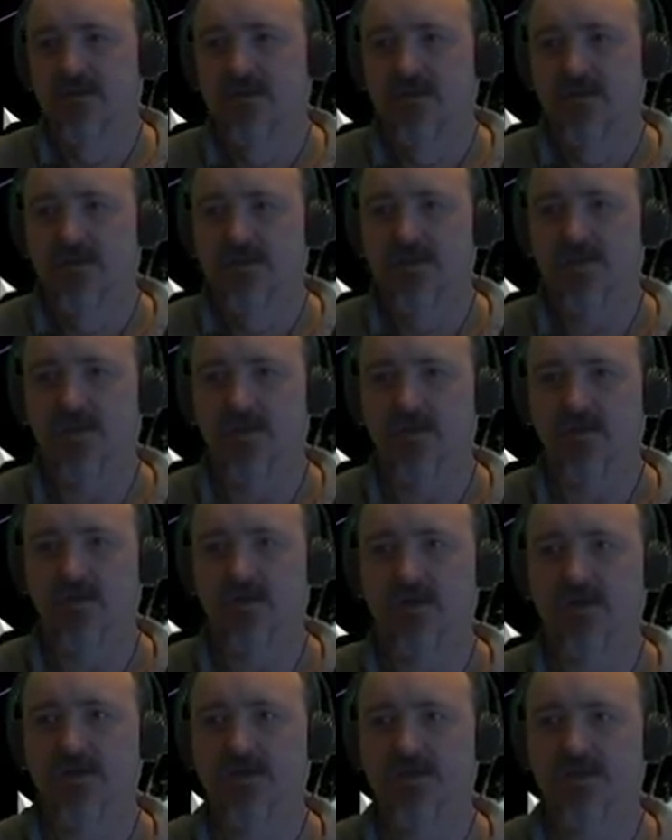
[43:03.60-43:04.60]
So
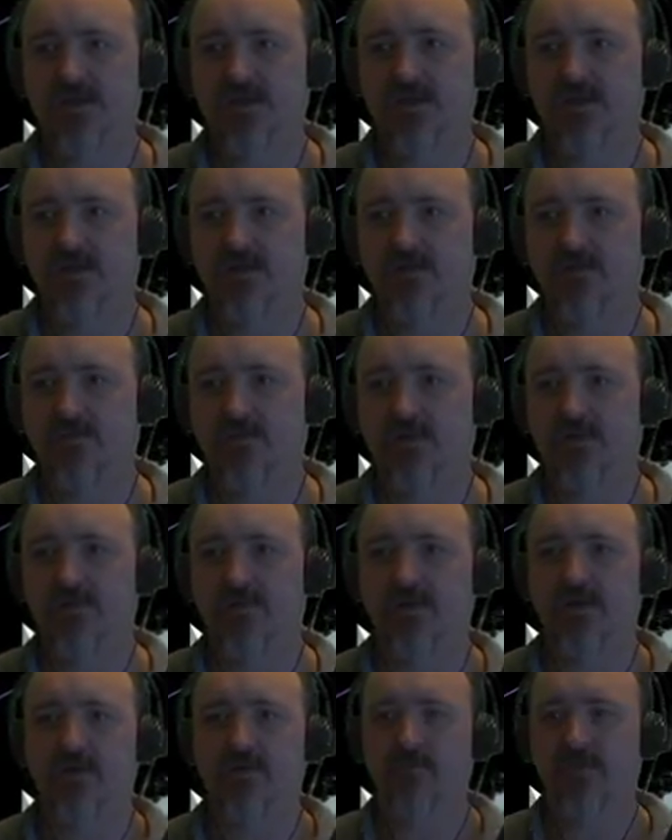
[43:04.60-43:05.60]
I just run
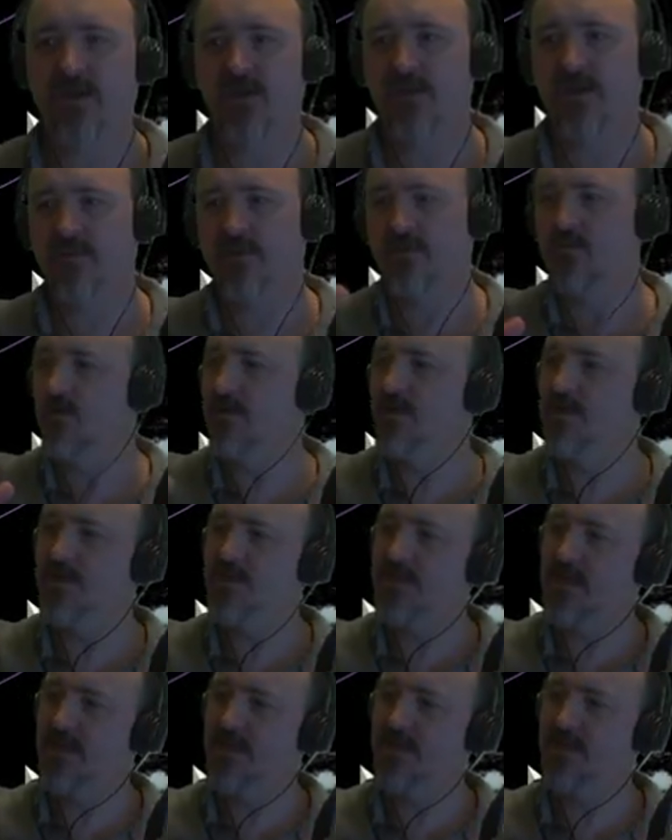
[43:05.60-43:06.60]
around making my one
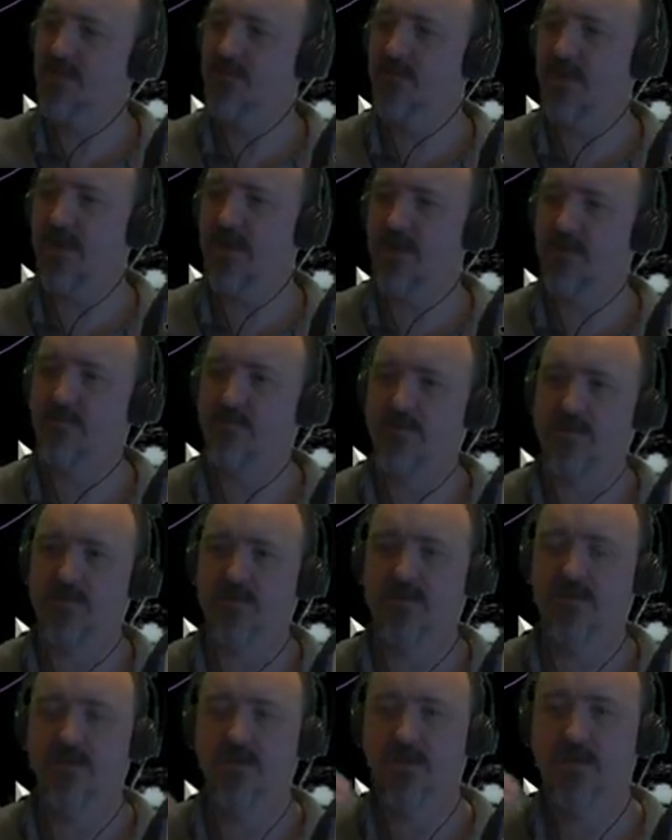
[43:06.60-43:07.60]
slanted ramp and
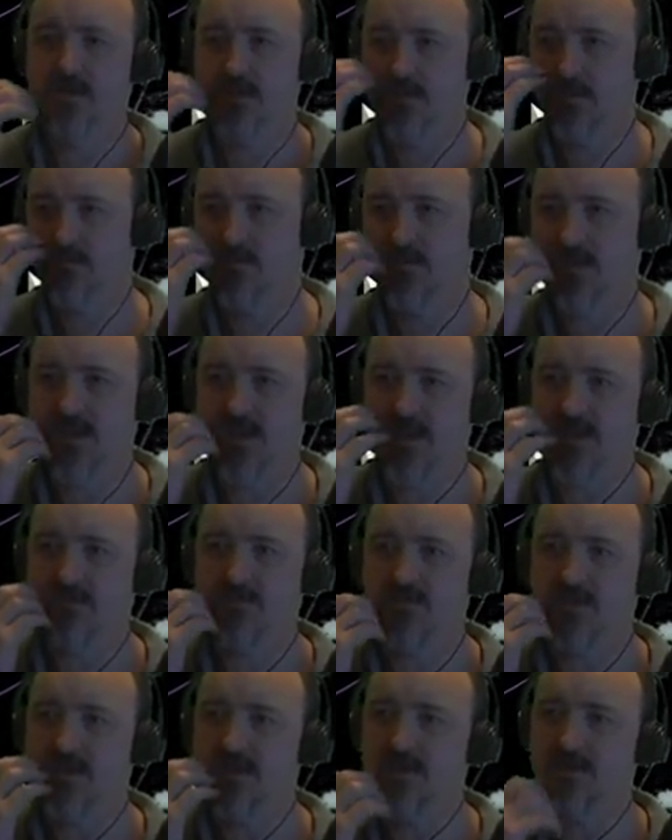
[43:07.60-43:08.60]
picking up
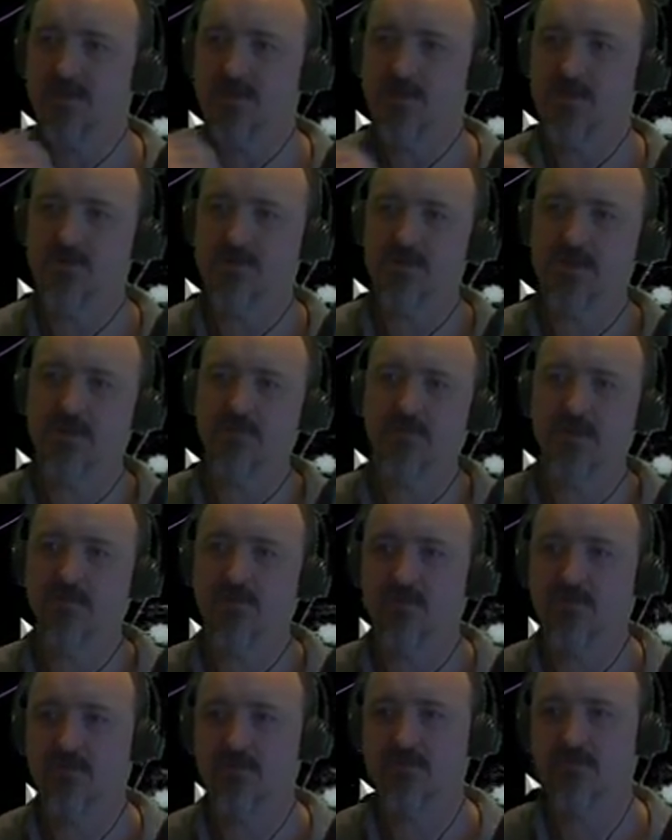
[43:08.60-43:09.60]
things and shooting
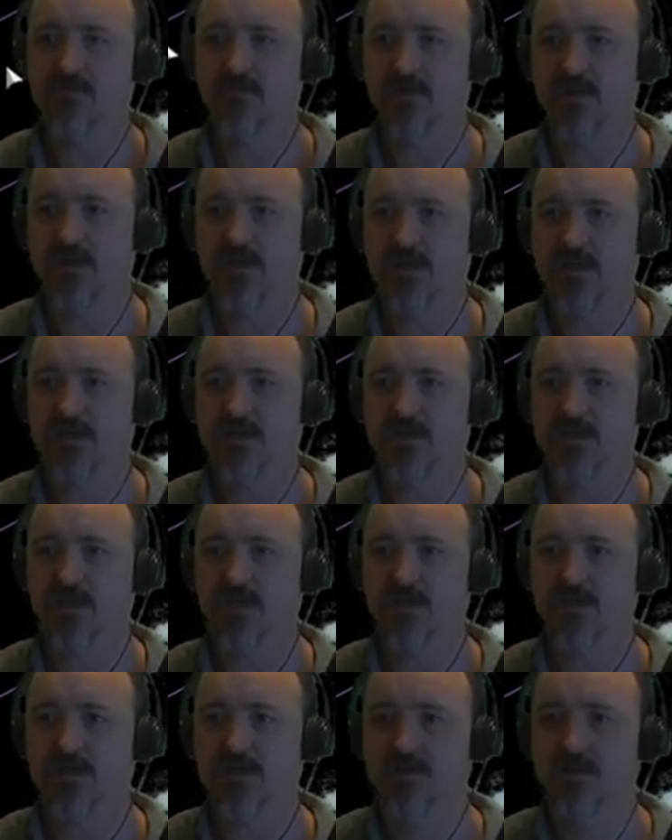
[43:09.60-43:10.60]
people when I get a
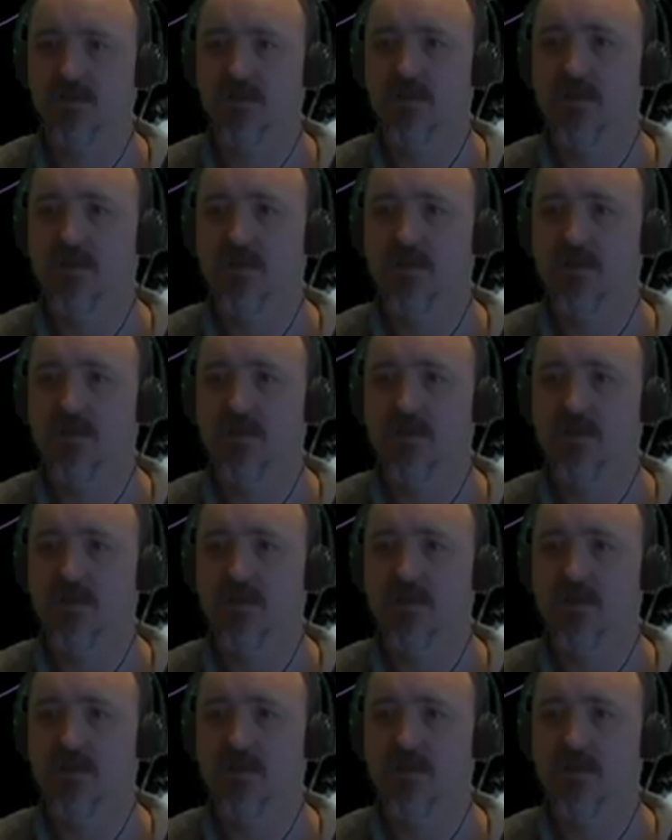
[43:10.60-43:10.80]
chance.